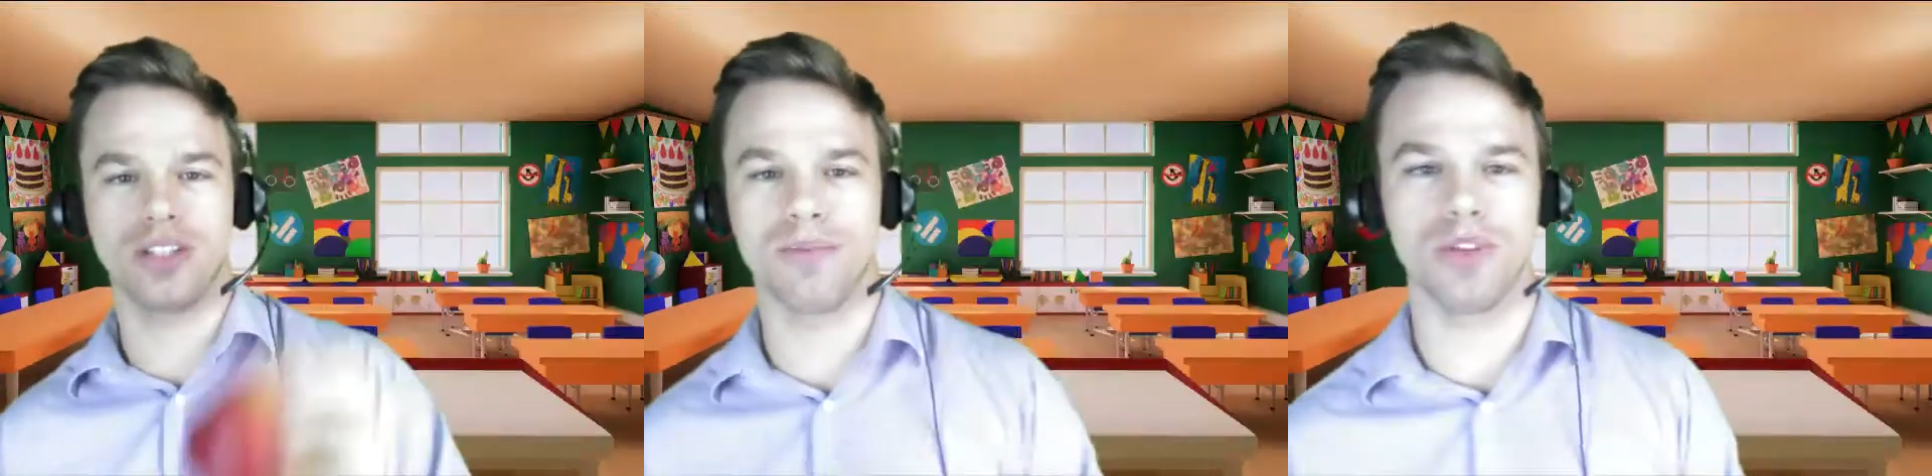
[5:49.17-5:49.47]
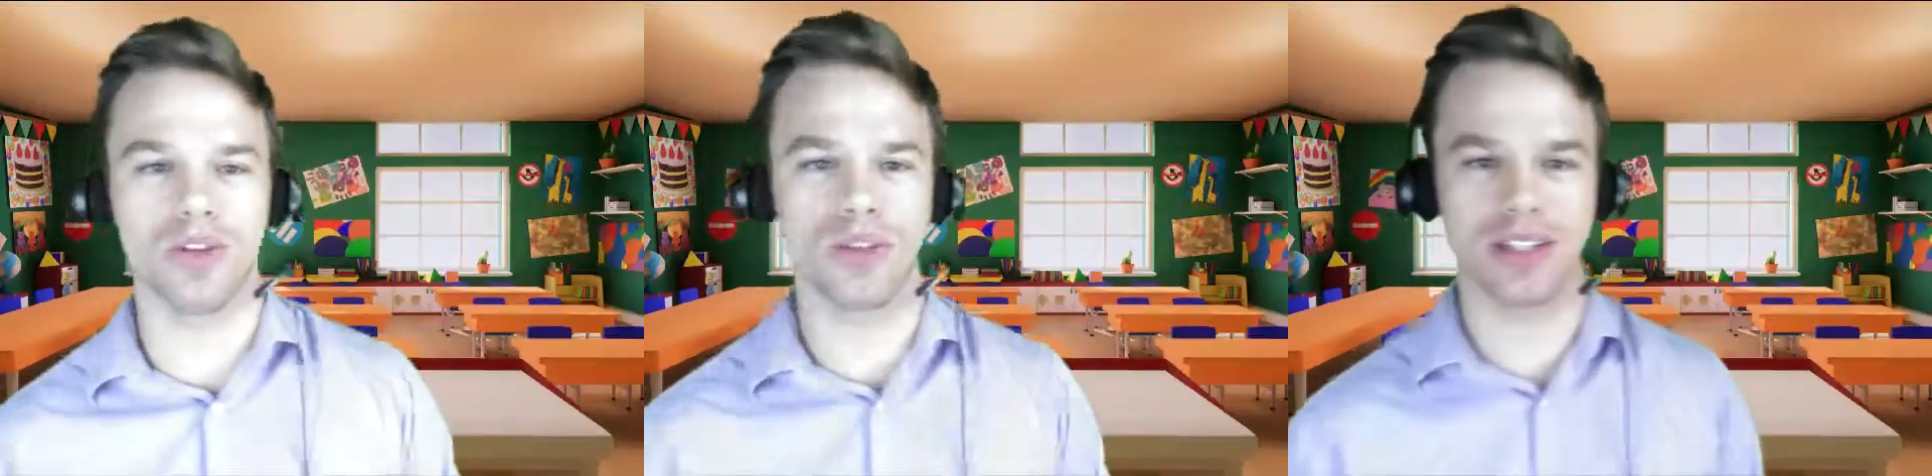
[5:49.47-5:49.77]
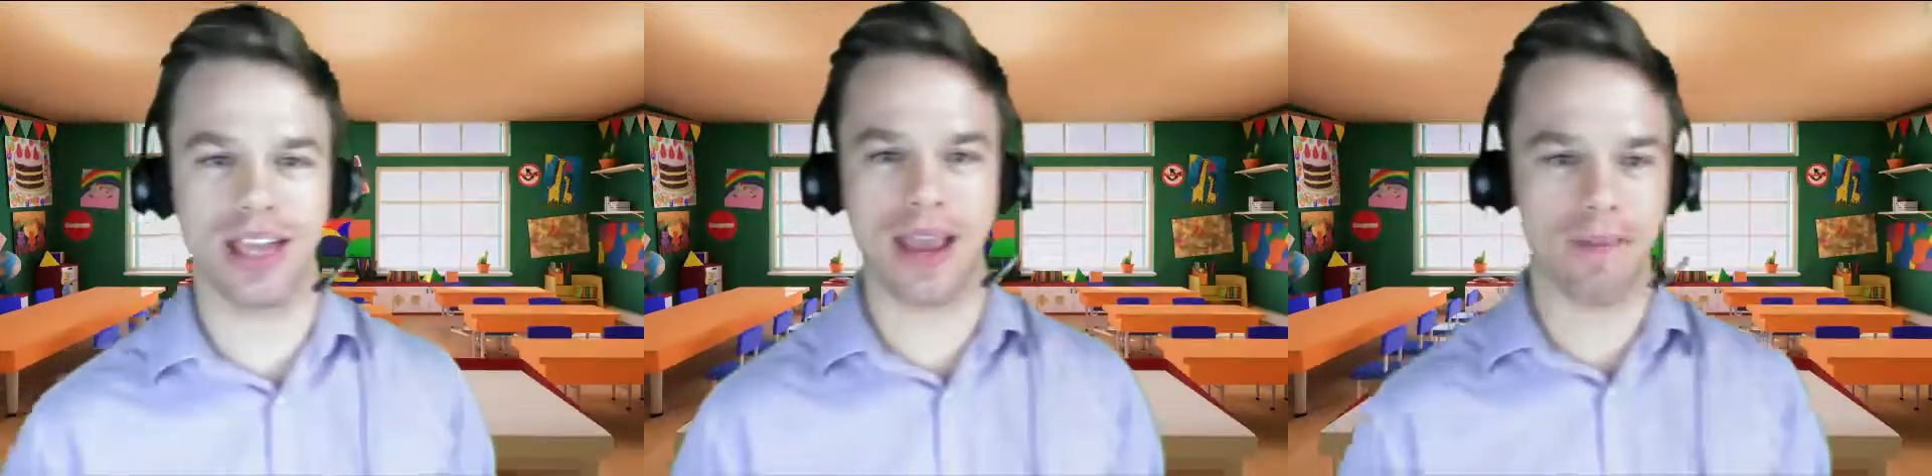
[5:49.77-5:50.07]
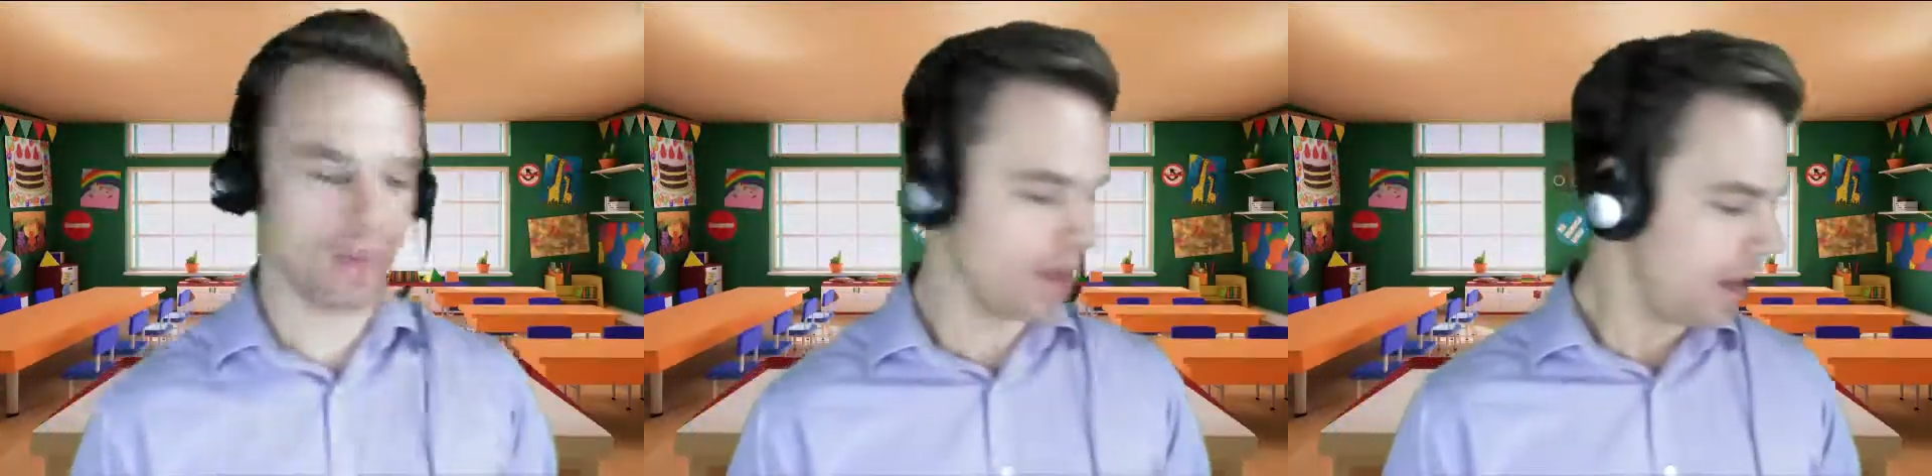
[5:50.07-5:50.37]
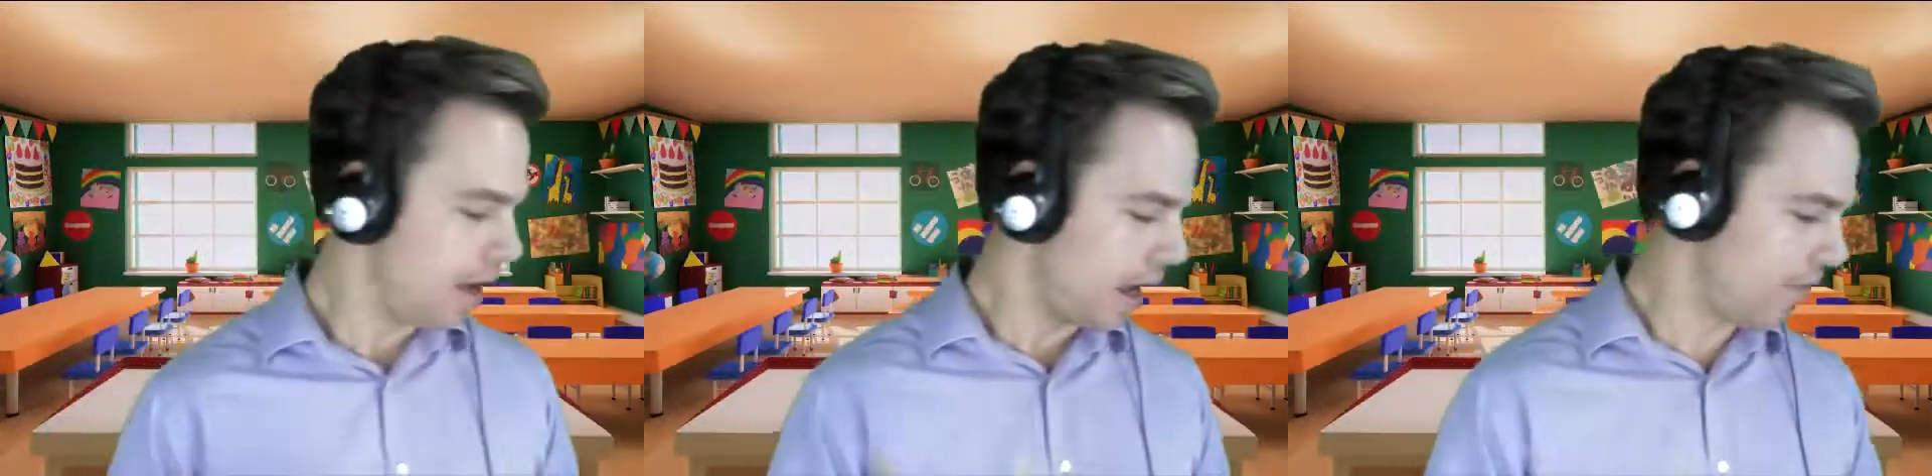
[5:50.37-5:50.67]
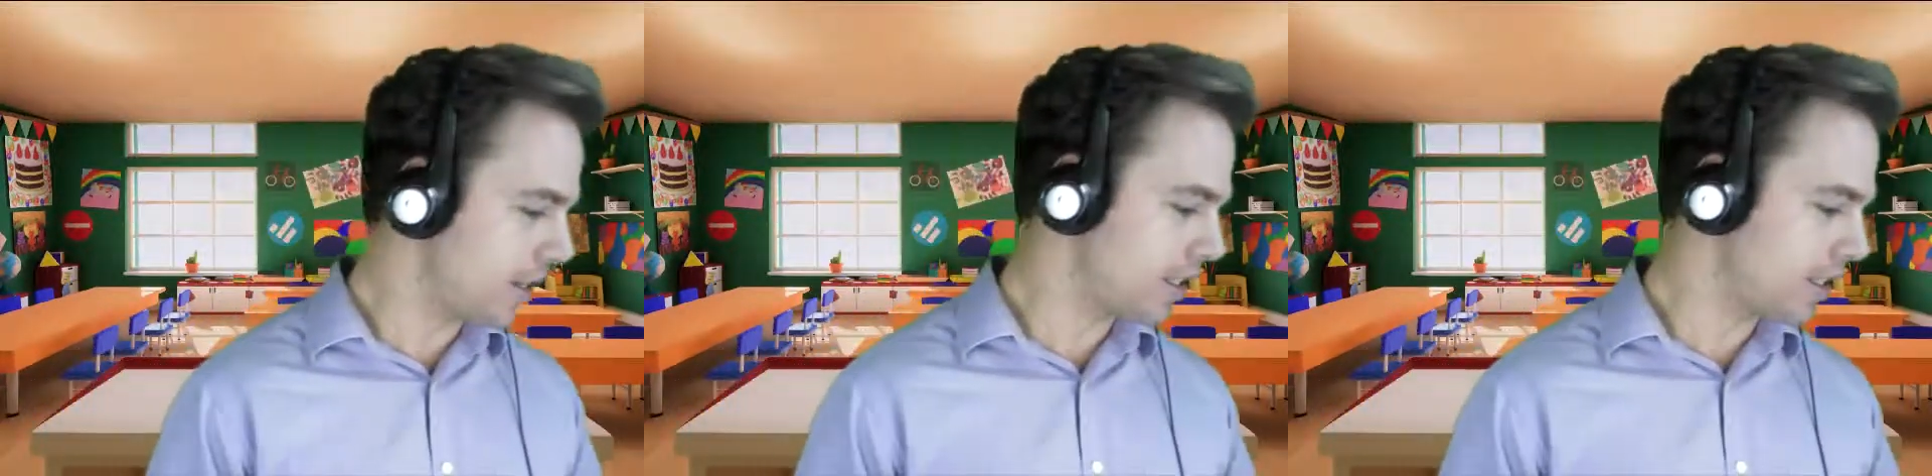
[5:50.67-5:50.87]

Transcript: them to do the same. If it's